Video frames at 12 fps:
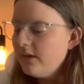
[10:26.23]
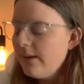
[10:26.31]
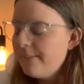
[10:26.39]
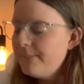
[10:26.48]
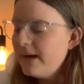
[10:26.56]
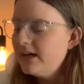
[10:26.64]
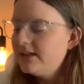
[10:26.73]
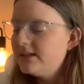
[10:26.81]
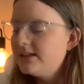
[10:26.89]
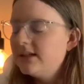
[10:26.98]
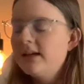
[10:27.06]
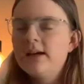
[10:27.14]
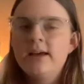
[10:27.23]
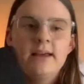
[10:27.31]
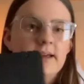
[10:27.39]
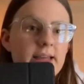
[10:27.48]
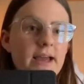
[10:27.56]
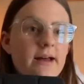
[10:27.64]
But
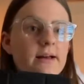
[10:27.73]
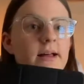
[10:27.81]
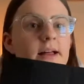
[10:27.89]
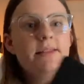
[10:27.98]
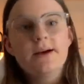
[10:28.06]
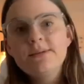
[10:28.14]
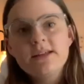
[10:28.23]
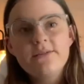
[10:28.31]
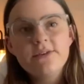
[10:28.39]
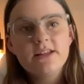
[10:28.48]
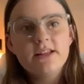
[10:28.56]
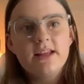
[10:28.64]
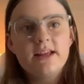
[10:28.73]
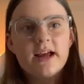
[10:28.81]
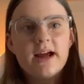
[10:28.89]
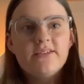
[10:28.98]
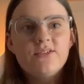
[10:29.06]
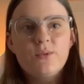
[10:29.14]
yeah, that was everything that I
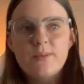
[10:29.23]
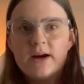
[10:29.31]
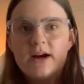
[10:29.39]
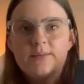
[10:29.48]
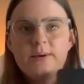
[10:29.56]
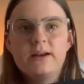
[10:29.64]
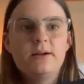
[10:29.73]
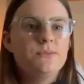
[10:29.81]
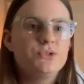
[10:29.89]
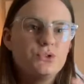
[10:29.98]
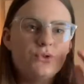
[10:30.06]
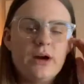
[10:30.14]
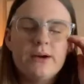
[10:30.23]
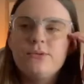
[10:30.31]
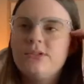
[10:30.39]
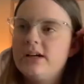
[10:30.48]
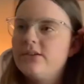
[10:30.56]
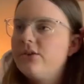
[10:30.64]
have on my iPad. I'm sure I will
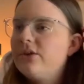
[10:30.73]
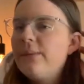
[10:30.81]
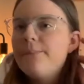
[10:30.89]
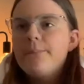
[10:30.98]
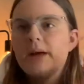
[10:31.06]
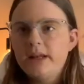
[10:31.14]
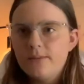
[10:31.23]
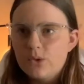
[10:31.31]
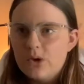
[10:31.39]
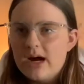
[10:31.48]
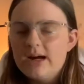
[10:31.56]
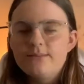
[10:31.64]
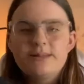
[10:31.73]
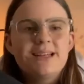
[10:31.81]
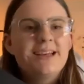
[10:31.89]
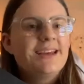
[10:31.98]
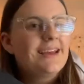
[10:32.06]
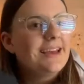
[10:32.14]
download many more apps
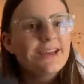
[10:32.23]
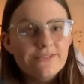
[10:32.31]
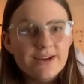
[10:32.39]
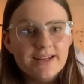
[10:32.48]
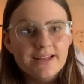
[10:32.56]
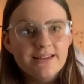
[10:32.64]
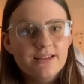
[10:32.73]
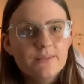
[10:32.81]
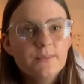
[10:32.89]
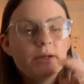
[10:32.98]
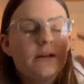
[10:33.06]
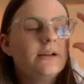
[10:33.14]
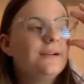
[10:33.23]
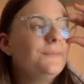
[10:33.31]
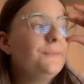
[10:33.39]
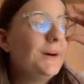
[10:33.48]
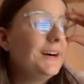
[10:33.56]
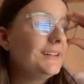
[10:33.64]
if I need them.
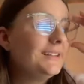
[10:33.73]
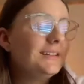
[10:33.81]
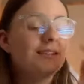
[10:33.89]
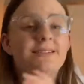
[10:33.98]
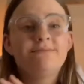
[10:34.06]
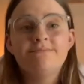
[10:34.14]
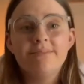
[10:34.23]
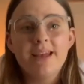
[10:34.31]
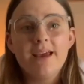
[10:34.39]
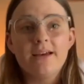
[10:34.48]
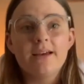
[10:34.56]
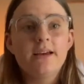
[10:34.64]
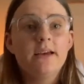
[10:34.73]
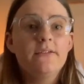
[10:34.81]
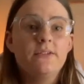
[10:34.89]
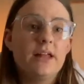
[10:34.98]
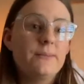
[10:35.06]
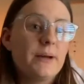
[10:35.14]
But yeah, if
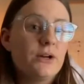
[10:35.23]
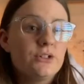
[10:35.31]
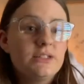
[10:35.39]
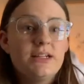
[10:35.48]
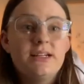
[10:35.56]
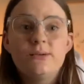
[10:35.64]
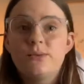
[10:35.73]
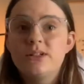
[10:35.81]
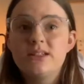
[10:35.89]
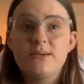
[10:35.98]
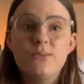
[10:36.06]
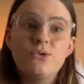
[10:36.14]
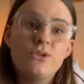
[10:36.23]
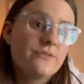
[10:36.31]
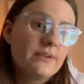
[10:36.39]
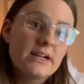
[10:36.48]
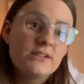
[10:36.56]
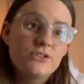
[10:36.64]
you like my content and want to see more, don't
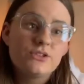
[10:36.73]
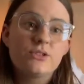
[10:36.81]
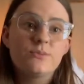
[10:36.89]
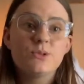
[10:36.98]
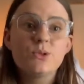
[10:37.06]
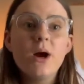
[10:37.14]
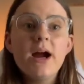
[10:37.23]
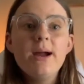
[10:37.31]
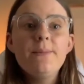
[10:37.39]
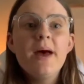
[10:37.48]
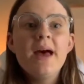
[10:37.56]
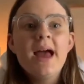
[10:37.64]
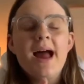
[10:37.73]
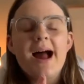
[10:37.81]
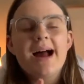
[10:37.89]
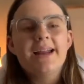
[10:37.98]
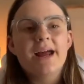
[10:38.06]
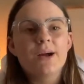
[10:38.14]
forget to subscribe,
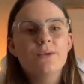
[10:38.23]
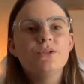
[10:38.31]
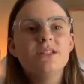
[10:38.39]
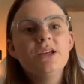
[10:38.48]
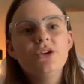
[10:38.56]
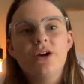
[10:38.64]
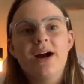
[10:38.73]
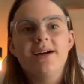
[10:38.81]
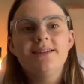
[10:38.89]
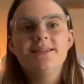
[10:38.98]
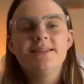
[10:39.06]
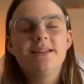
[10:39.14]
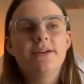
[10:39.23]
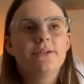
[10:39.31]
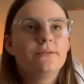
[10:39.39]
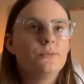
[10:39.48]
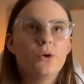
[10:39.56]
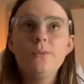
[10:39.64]
and I will see you guys
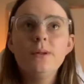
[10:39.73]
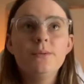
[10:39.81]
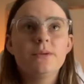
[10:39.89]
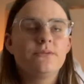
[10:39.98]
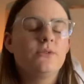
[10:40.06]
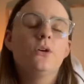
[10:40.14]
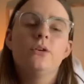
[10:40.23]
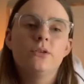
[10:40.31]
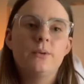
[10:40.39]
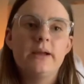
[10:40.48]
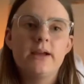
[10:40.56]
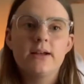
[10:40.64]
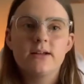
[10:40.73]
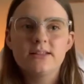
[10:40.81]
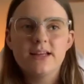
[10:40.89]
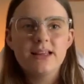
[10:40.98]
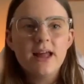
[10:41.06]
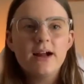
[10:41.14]
probably with a vlog on the weekend, because I
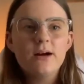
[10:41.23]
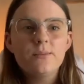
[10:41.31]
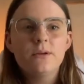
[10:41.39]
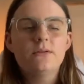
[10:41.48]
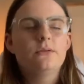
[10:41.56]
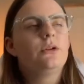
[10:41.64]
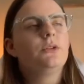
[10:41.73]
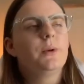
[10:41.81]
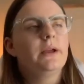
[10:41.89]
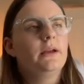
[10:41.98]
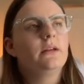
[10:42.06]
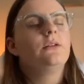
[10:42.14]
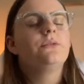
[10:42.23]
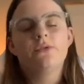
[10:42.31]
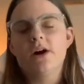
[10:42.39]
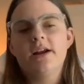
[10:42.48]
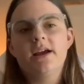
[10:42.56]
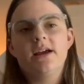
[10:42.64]
like on
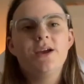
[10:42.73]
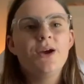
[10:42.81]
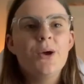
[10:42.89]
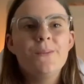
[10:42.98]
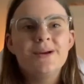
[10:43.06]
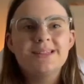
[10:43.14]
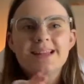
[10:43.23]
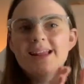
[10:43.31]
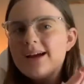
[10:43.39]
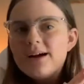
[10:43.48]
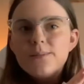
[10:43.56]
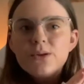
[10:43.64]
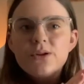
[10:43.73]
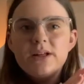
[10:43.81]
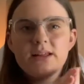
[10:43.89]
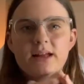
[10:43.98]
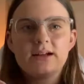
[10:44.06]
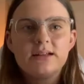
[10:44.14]
Friday, because I like uploading
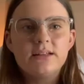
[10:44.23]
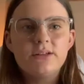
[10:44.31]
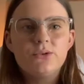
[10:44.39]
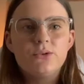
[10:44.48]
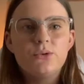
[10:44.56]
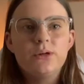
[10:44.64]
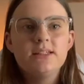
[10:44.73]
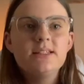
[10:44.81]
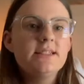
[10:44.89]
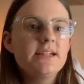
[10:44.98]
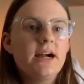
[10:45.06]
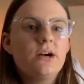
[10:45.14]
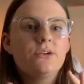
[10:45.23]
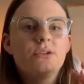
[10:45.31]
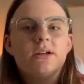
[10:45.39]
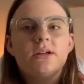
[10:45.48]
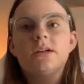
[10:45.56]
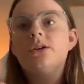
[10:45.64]
like a little sit down
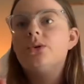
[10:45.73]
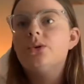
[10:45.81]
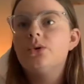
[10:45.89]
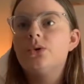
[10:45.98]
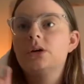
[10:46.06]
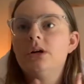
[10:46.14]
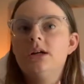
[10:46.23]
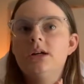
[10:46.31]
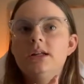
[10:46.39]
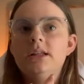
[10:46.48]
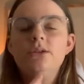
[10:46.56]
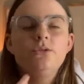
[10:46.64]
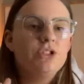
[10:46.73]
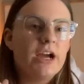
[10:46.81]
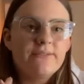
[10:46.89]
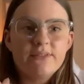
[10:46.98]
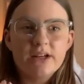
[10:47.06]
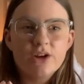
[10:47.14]
or little chat
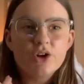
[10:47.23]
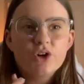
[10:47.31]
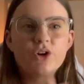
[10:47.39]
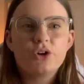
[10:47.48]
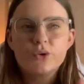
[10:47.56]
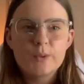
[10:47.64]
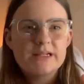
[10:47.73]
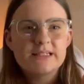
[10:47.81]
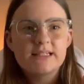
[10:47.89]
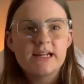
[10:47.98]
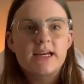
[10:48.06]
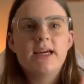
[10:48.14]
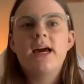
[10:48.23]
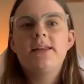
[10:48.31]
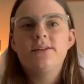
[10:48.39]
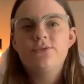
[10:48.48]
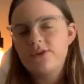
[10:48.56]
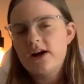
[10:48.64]
video on a Wednesday, and
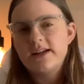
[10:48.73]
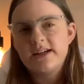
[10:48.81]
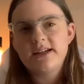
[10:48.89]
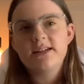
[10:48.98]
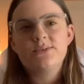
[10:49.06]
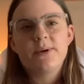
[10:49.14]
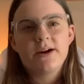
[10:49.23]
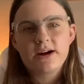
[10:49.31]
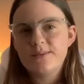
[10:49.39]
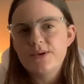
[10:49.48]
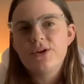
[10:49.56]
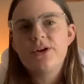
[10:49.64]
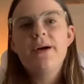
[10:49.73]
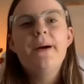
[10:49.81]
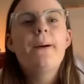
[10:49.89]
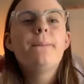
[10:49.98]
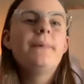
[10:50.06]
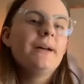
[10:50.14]
then Friday is where I upload
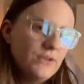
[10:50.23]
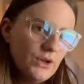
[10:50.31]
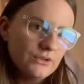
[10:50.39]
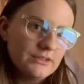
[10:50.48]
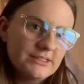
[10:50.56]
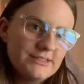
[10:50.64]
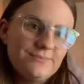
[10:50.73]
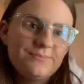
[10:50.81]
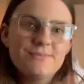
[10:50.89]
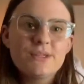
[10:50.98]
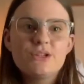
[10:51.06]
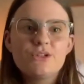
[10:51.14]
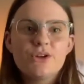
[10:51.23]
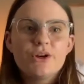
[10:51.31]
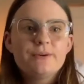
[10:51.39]
my vlogs. So